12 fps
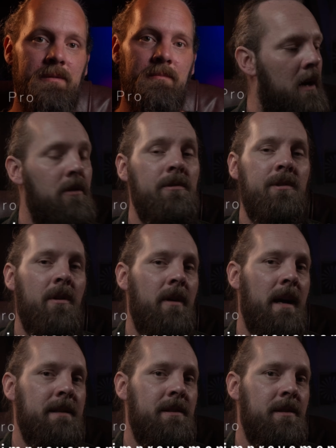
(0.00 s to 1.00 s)
I also
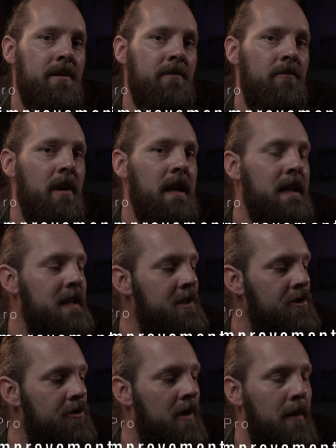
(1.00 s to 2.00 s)
had to really
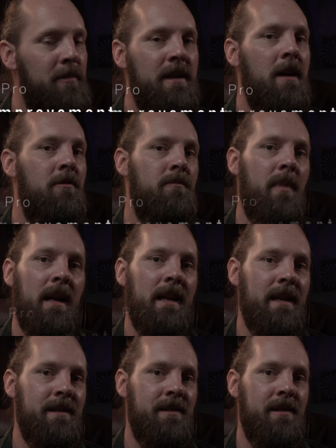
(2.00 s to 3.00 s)
strap down my
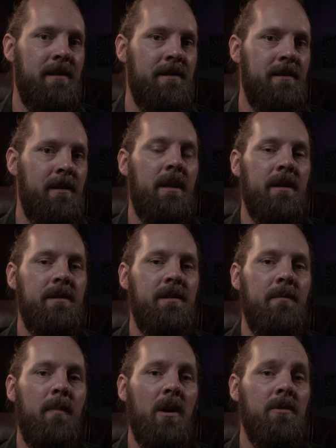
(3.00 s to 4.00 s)
lenses because the
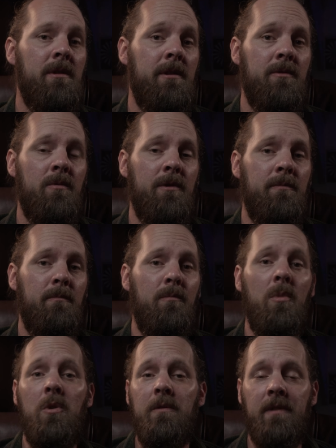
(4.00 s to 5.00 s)
motors would
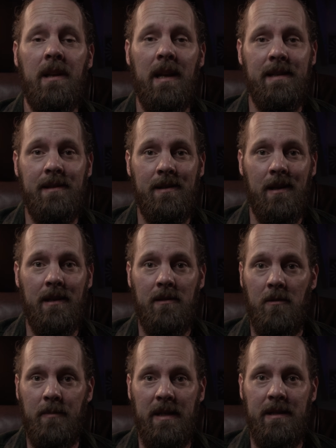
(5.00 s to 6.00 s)
move the lens a little
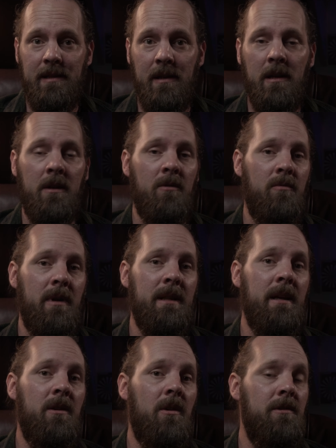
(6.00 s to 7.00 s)
bit when they
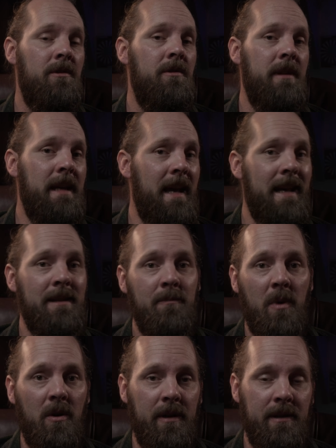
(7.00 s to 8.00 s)
got to the
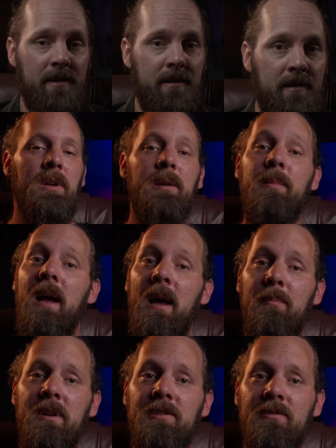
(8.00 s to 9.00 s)
endpoints. But I'm
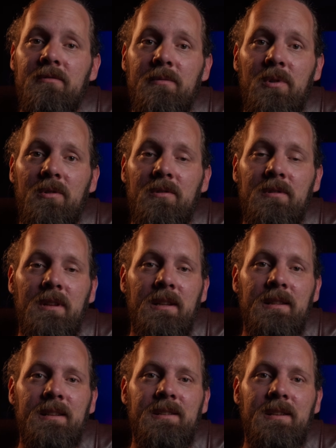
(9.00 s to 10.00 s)
happy to report that
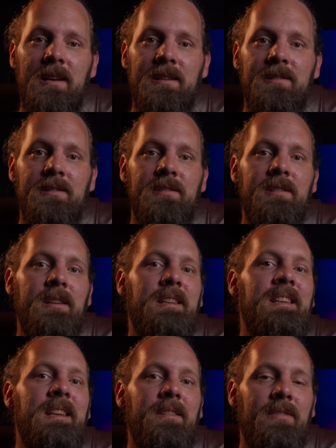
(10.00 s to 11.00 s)
this has
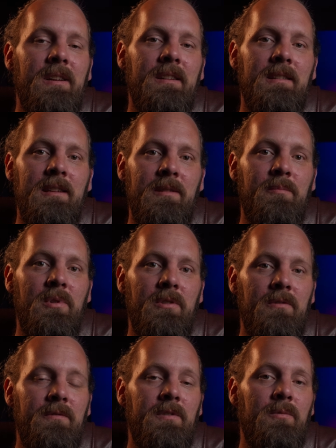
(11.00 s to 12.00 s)
significantly
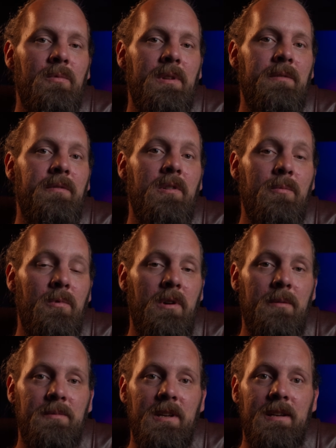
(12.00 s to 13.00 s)
improved with the firmware
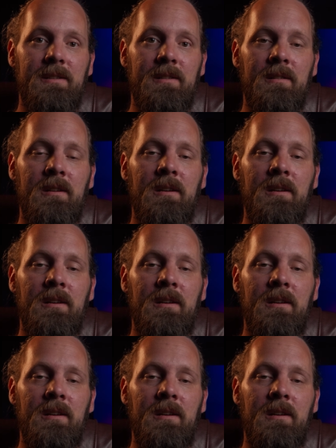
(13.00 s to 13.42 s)
update.